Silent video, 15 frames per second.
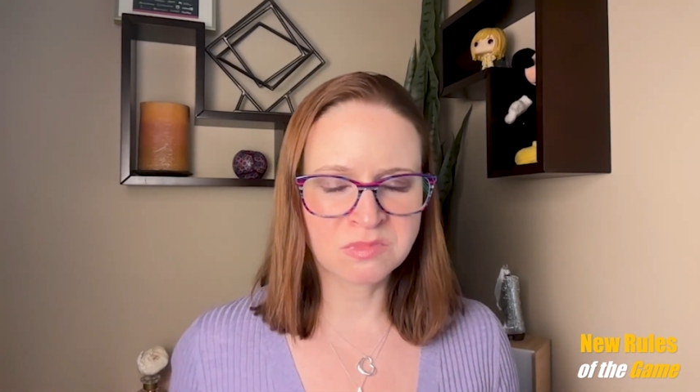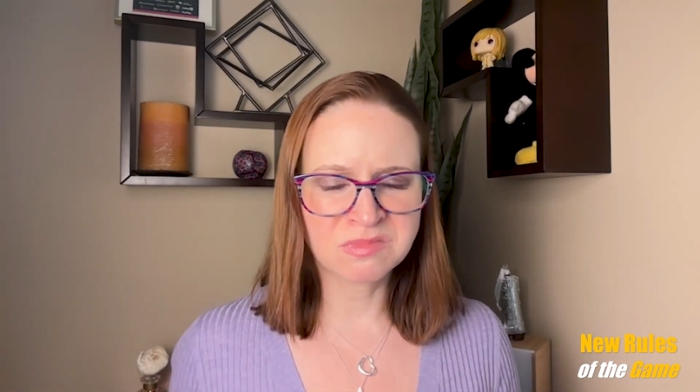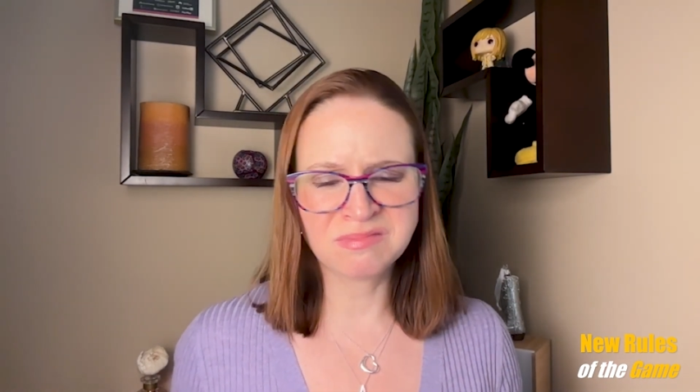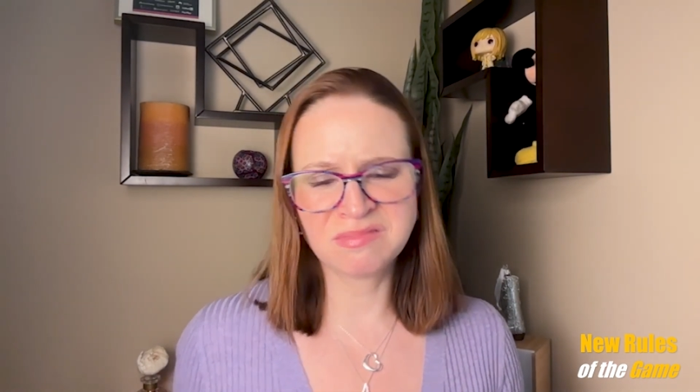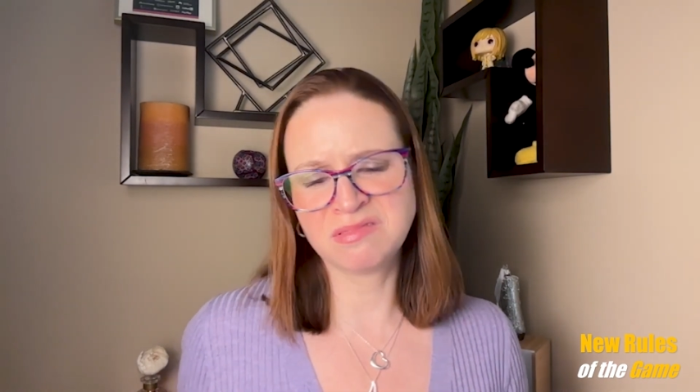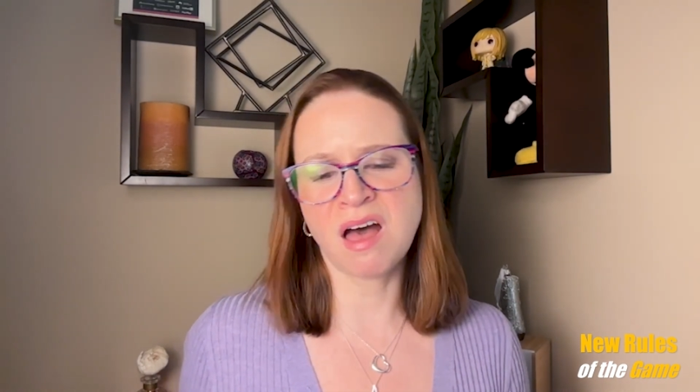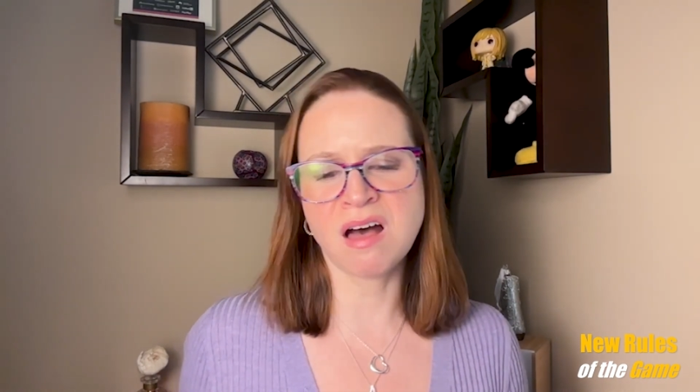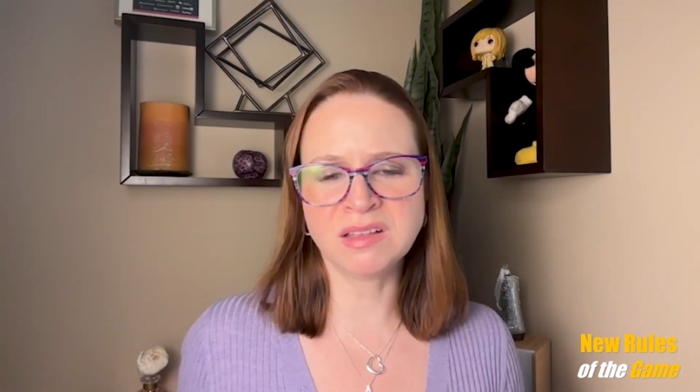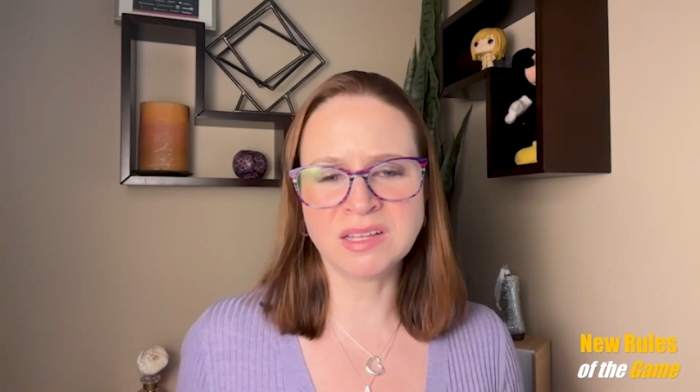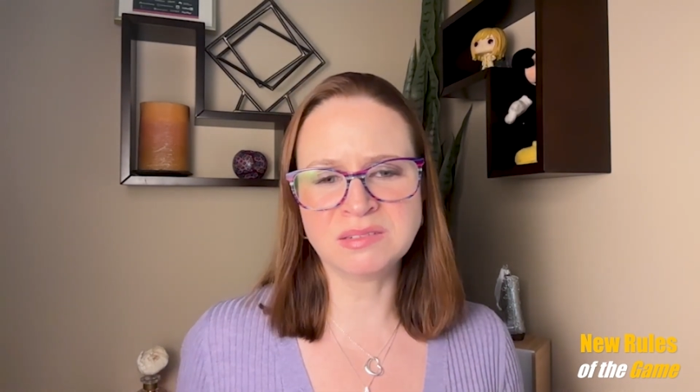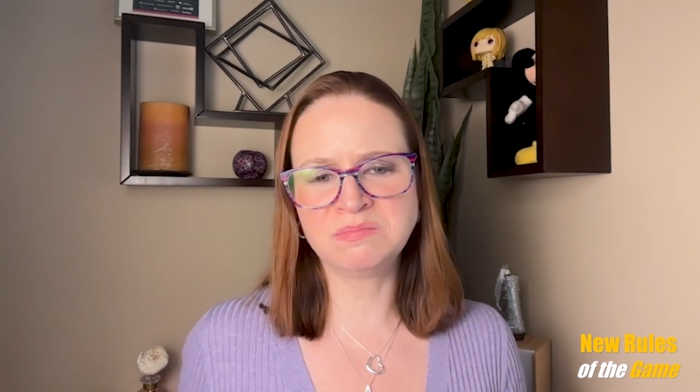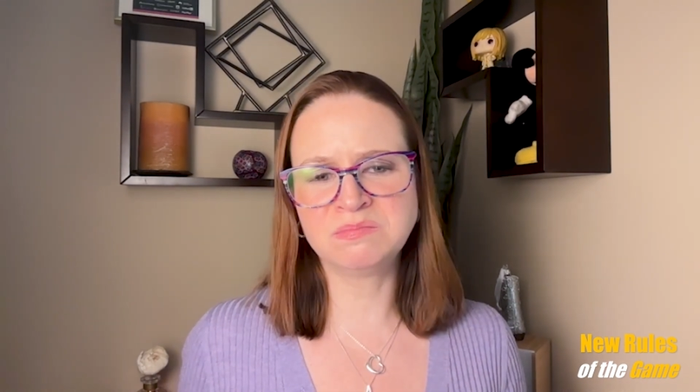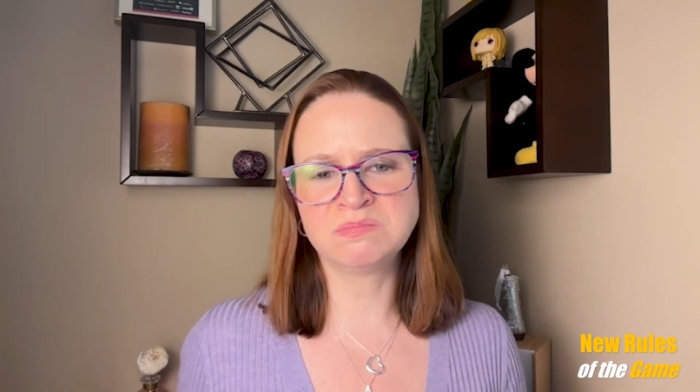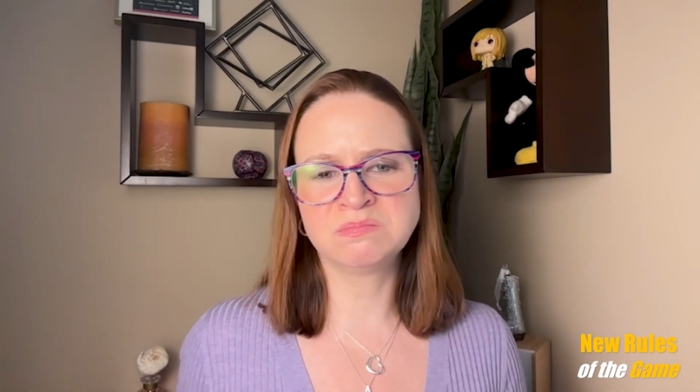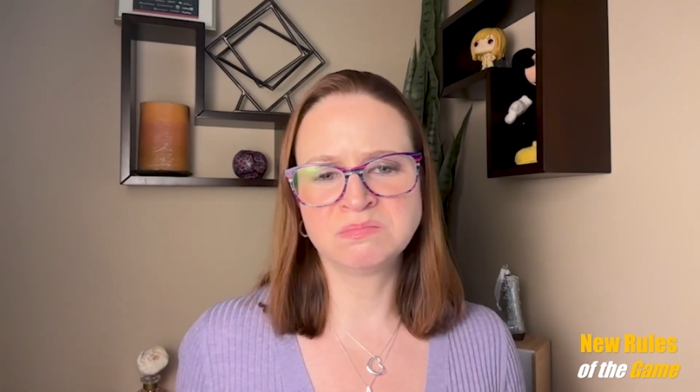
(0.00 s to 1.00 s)

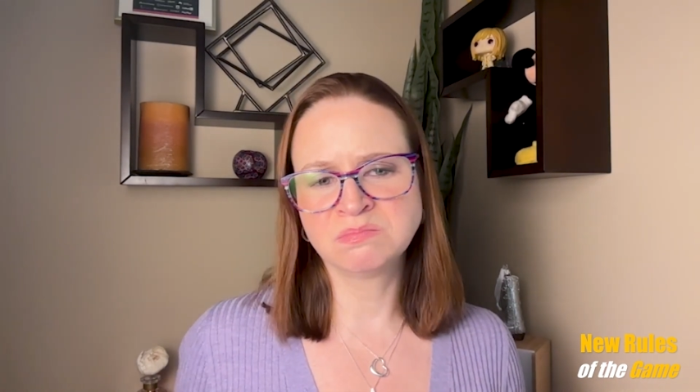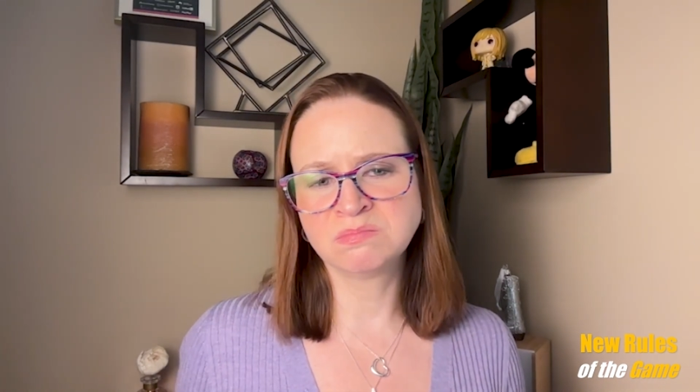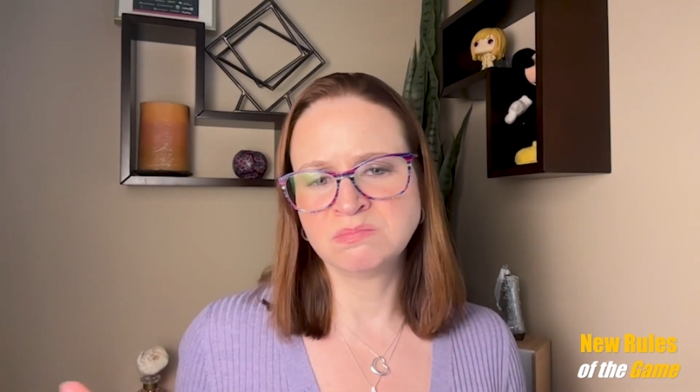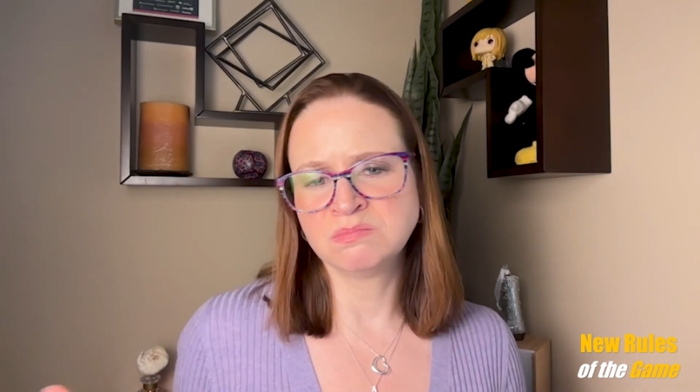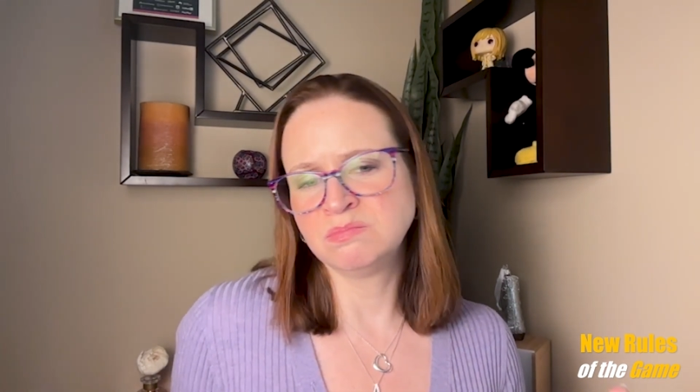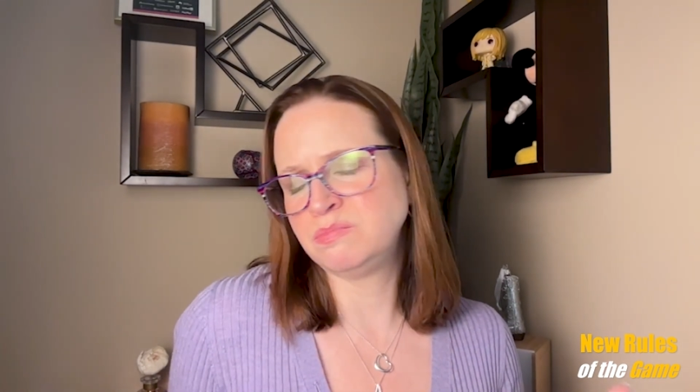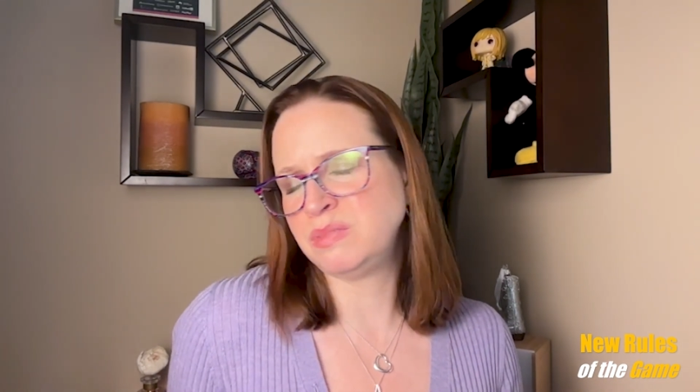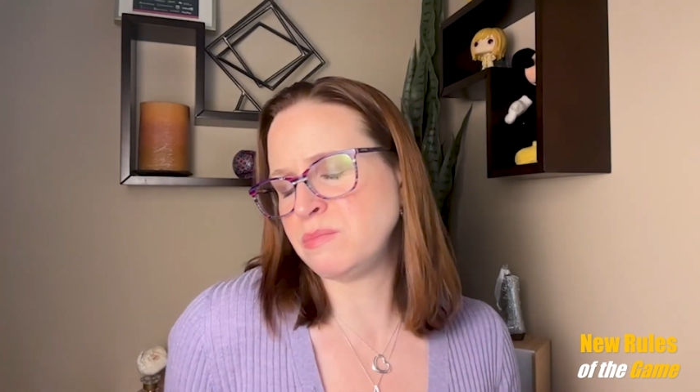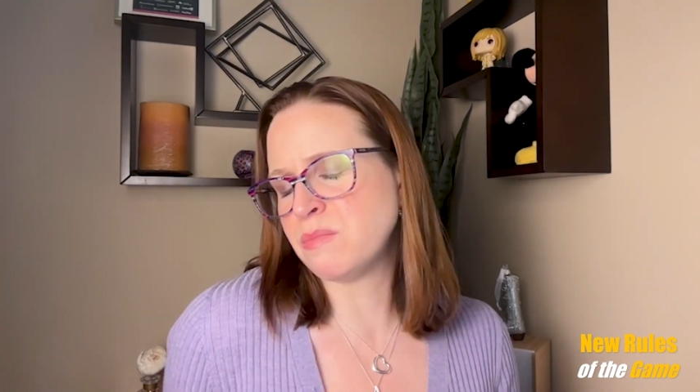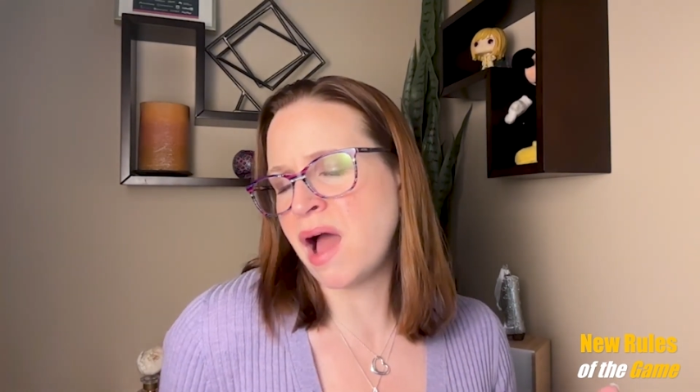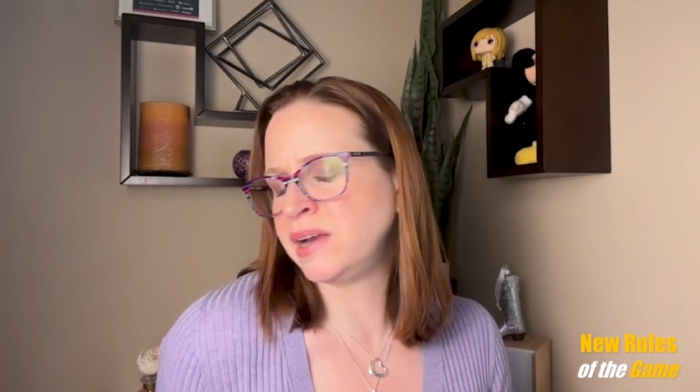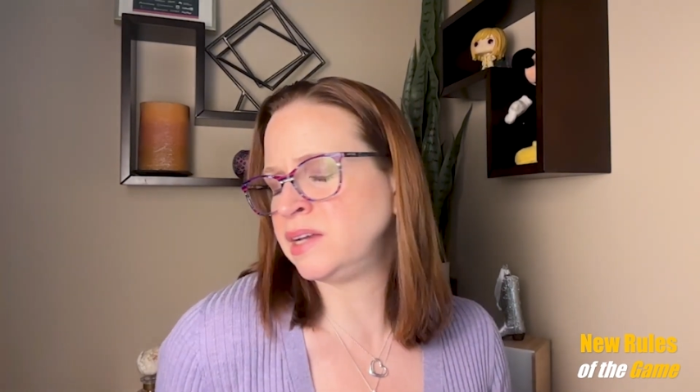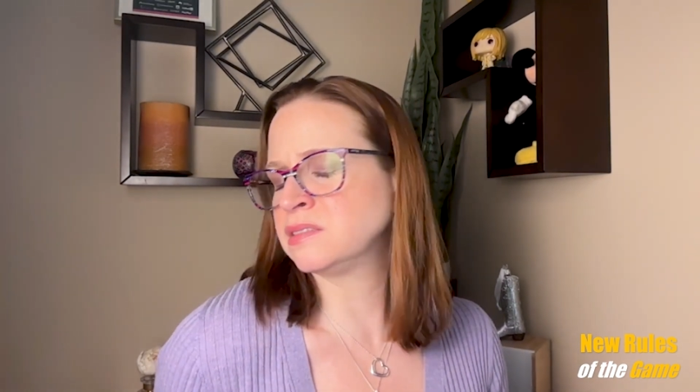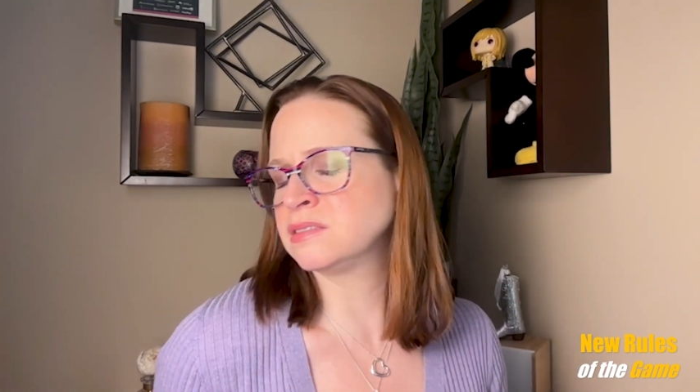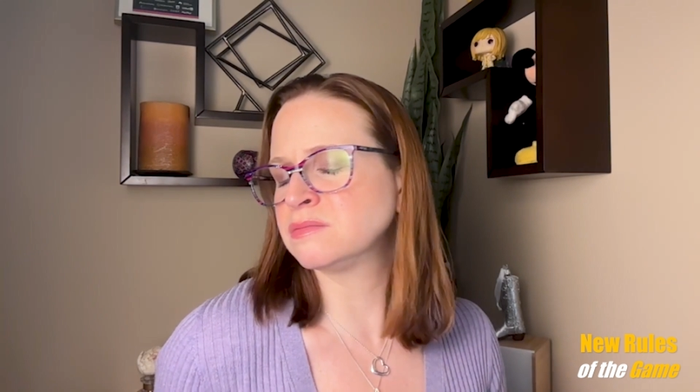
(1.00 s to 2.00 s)
solid B
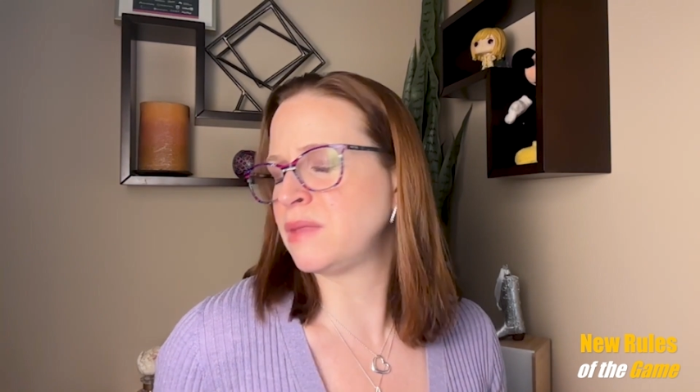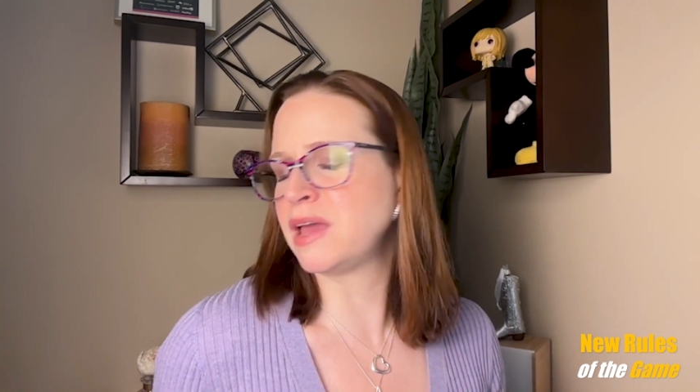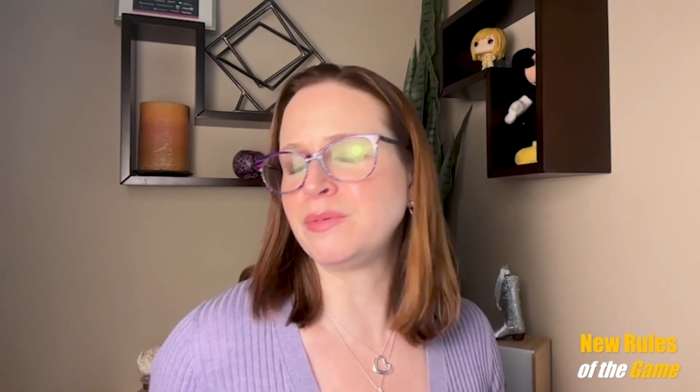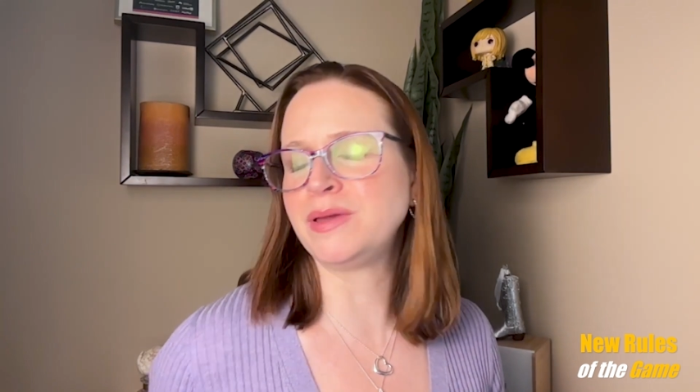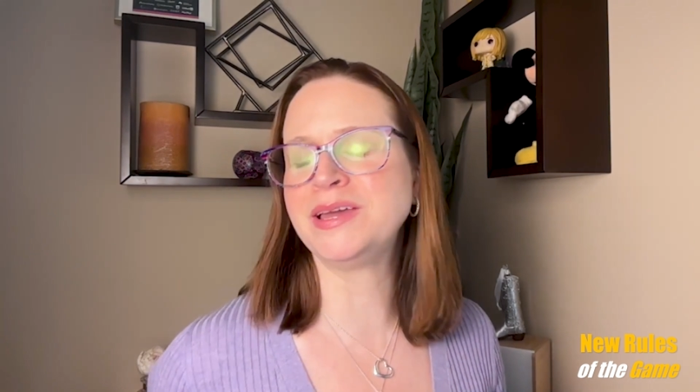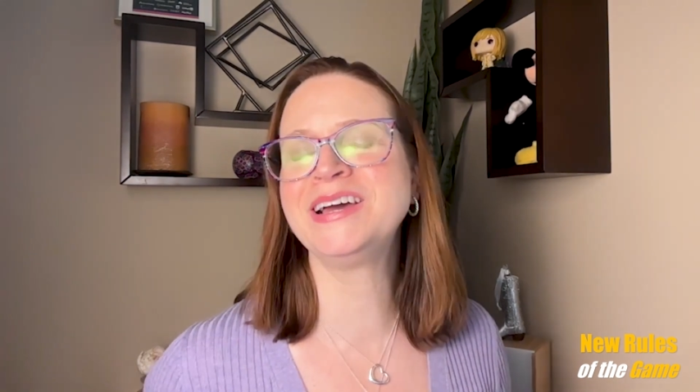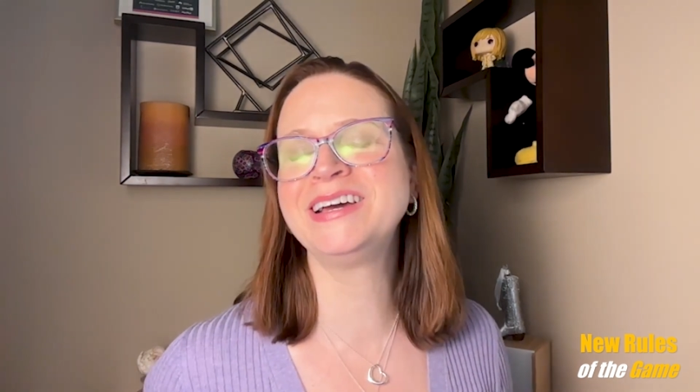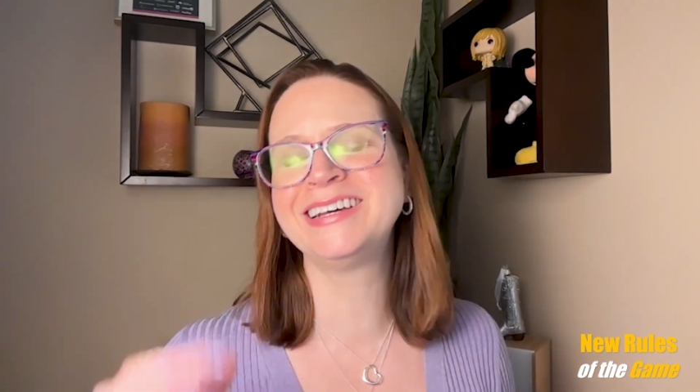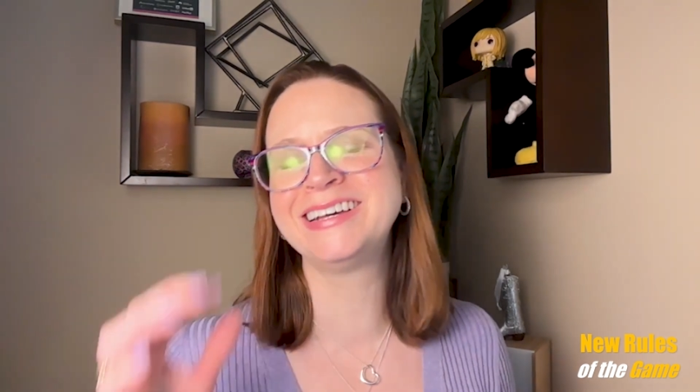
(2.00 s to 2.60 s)
minus maybe.